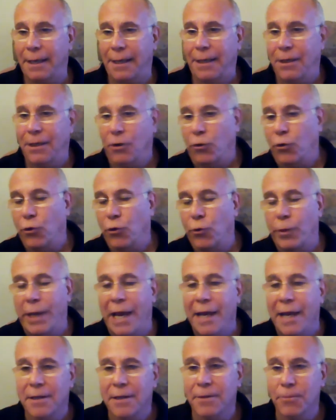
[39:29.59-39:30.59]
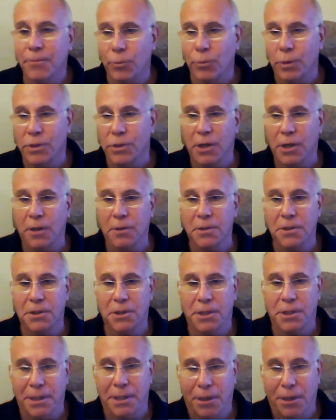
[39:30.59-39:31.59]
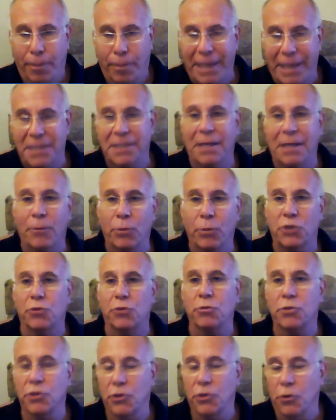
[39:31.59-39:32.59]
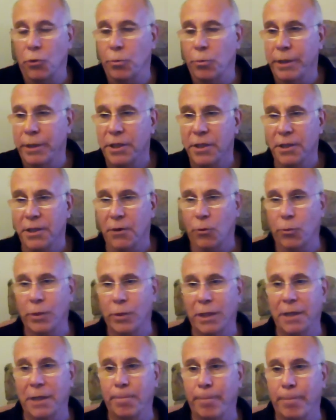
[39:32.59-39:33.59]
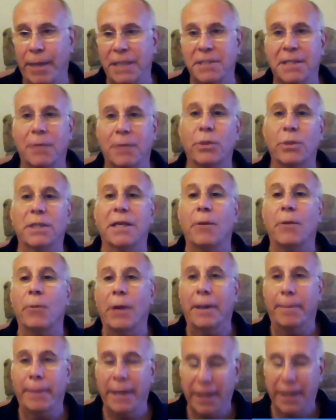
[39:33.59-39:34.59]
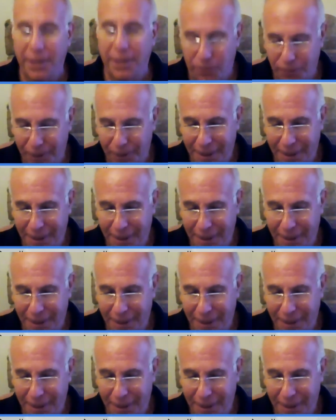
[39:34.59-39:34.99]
you know, create results, you know, based on what you do, but, you know, really based on what they want to pay you.